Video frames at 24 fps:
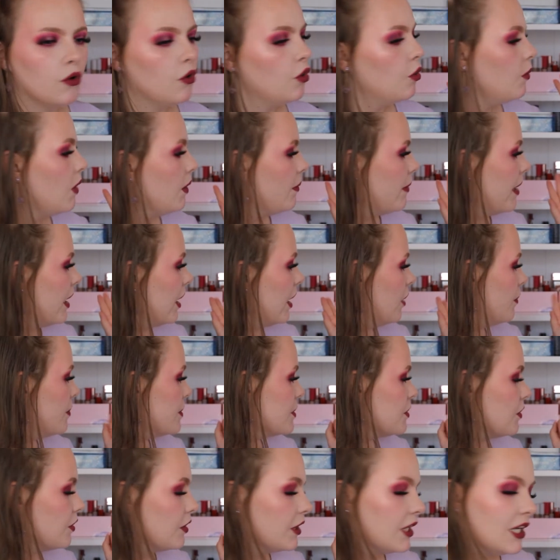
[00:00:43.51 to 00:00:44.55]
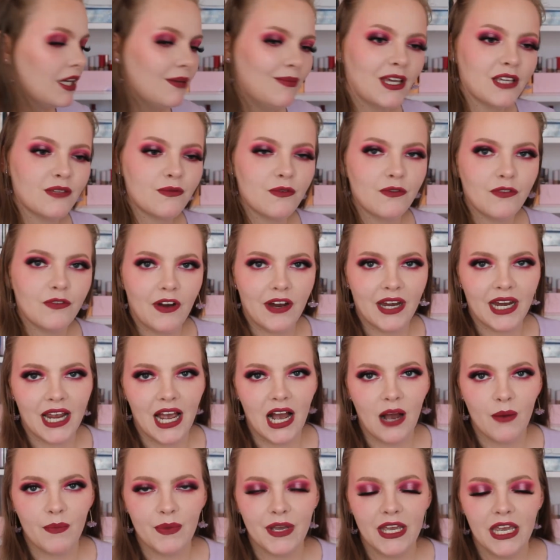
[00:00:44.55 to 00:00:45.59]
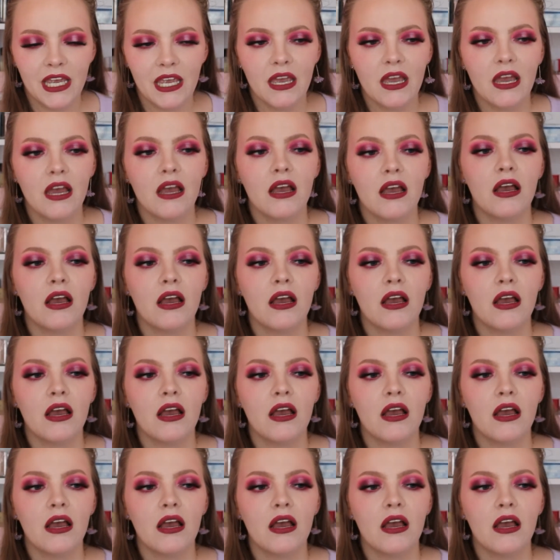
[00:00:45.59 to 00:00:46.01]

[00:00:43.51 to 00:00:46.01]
All my makeup is on it. It makes me very happy.